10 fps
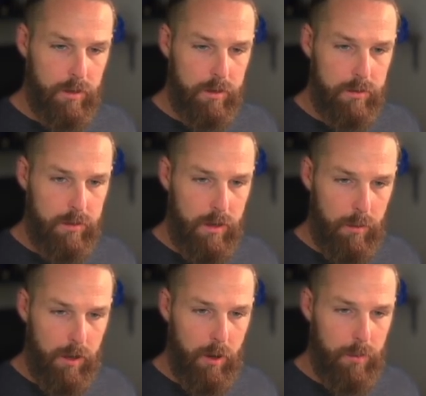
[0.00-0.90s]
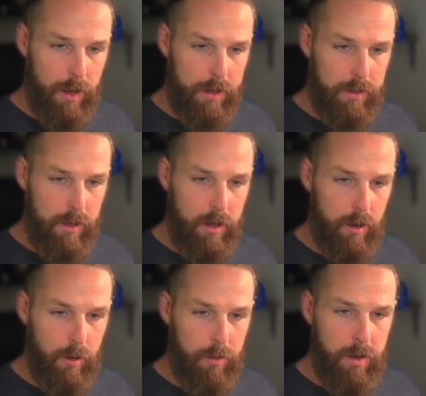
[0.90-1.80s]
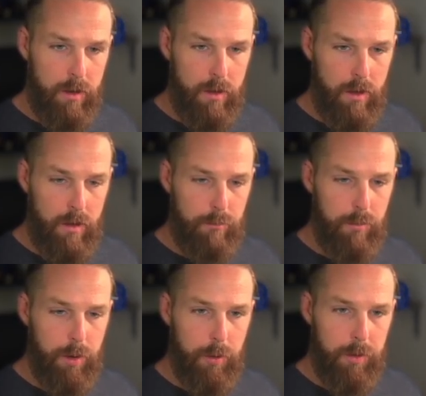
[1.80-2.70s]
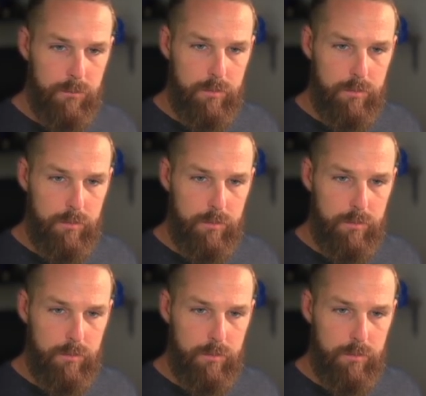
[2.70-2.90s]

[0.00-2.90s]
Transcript: So now we go back into code mode,